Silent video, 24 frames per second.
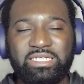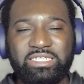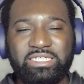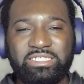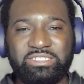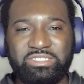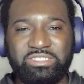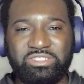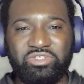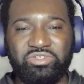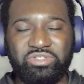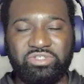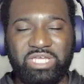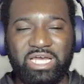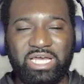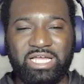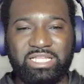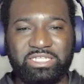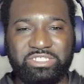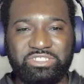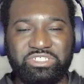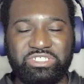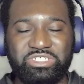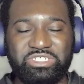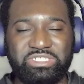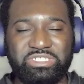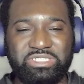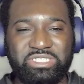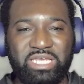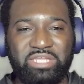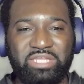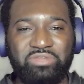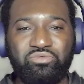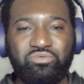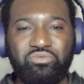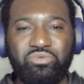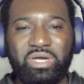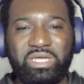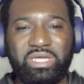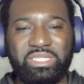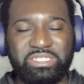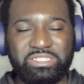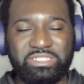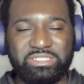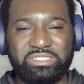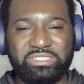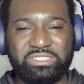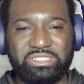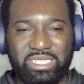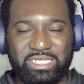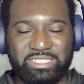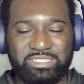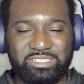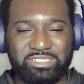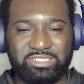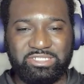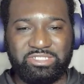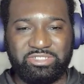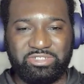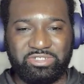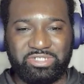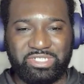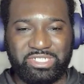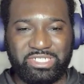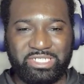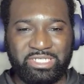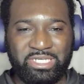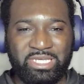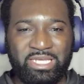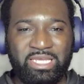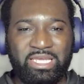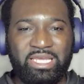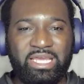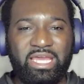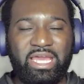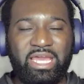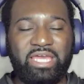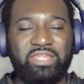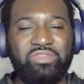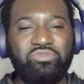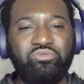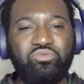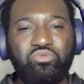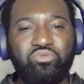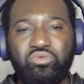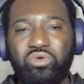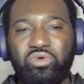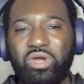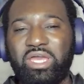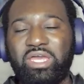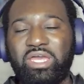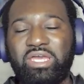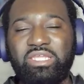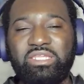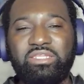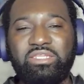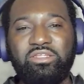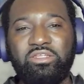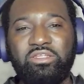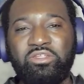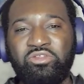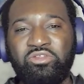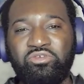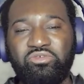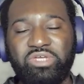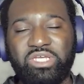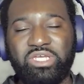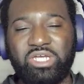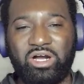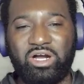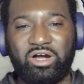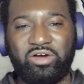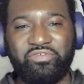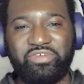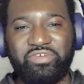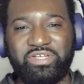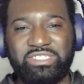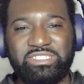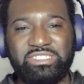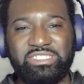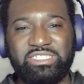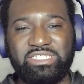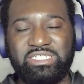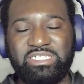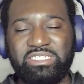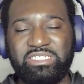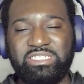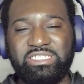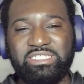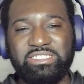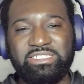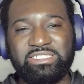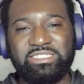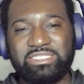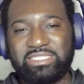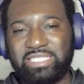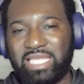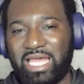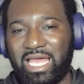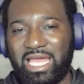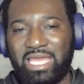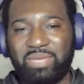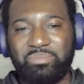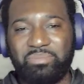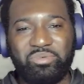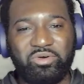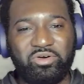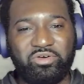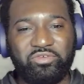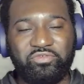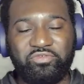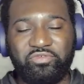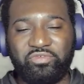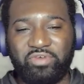is due diligence and when it's necessary, and when do we often see this type of